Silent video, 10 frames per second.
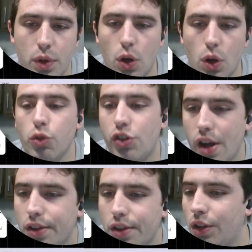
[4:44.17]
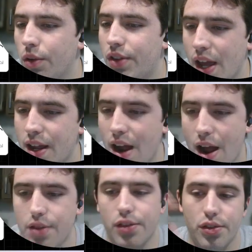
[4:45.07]
Don't just use the
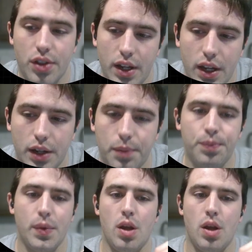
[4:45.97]
AI. This is the key.